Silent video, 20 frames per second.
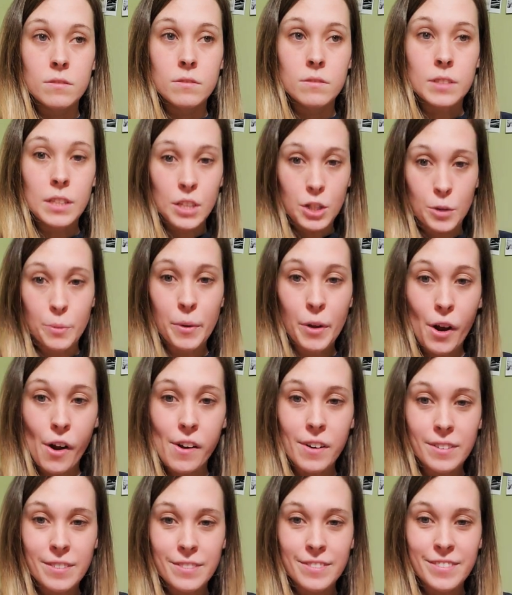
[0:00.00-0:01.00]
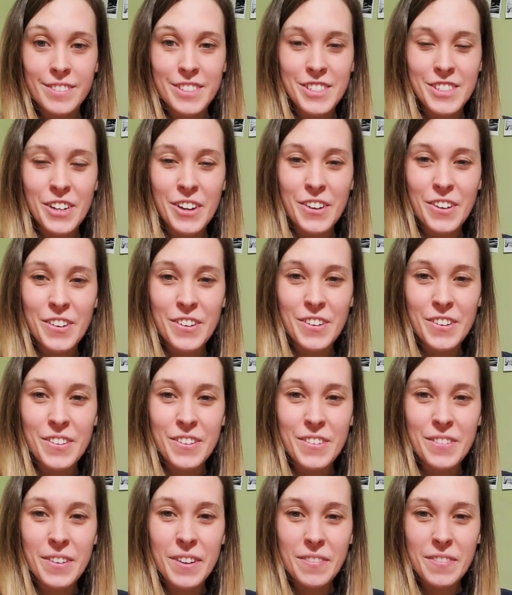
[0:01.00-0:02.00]
here we are.
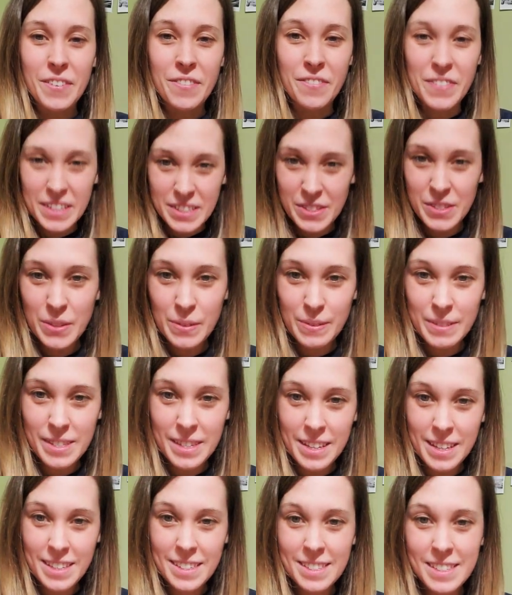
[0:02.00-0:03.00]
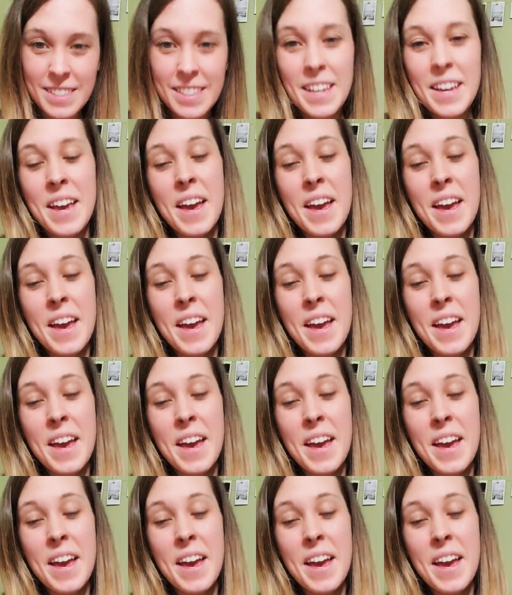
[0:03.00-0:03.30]
So we have to fix those things.